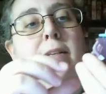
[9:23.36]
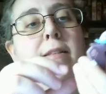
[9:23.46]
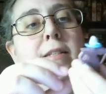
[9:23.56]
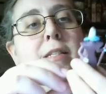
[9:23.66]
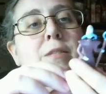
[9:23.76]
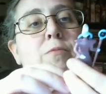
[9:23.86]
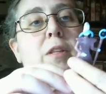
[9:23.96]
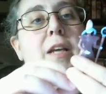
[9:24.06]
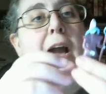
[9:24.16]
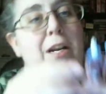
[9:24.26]
this is
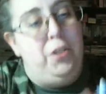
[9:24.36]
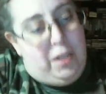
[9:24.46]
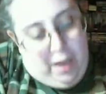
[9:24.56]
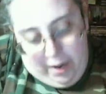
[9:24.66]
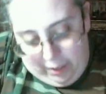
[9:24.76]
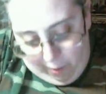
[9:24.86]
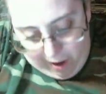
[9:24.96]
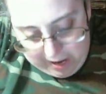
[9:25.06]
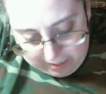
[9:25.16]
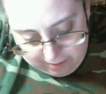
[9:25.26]
really actually kind of
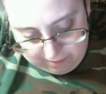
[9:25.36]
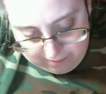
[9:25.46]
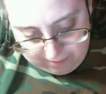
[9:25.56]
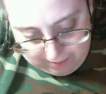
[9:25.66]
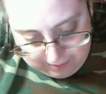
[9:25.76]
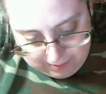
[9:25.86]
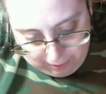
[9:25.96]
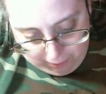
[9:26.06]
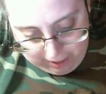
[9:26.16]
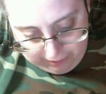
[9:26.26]
great. This is
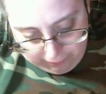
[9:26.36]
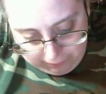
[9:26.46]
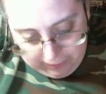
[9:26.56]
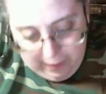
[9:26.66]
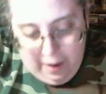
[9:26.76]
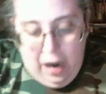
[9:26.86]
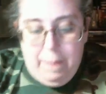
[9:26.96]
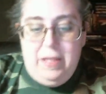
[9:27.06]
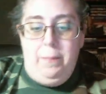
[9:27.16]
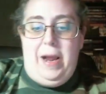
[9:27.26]
a great little. I
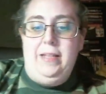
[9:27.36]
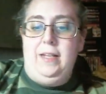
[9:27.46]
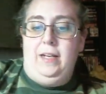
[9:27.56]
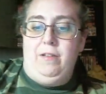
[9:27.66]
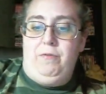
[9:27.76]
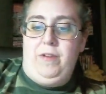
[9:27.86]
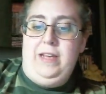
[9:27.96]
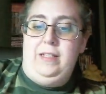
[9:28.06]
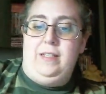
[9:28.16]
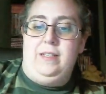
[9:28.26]
mean, the painting on the
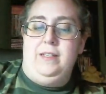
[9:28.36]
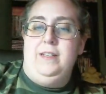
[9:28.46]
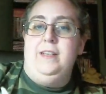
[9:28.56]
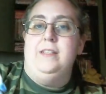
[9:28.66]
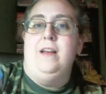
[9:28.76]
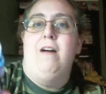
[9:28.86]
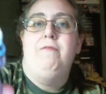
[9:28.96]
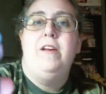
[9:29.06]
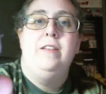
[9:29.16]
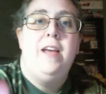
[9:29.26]
face is not
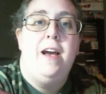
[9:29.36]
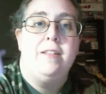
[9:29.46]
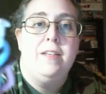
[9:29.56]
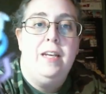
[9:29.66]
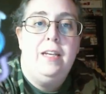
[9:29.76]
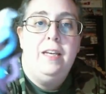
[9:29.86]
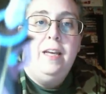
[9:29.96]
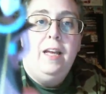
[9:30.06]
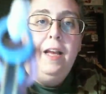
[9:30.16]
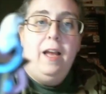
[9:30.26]
fantastic.
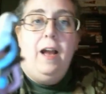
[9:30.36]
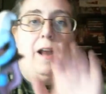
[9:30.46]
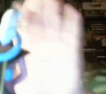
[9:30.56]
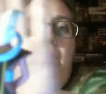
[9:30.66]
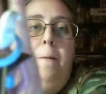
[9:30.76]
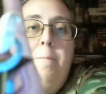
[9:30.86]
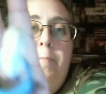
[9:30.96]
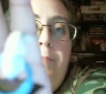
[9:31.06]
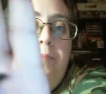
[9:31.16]
But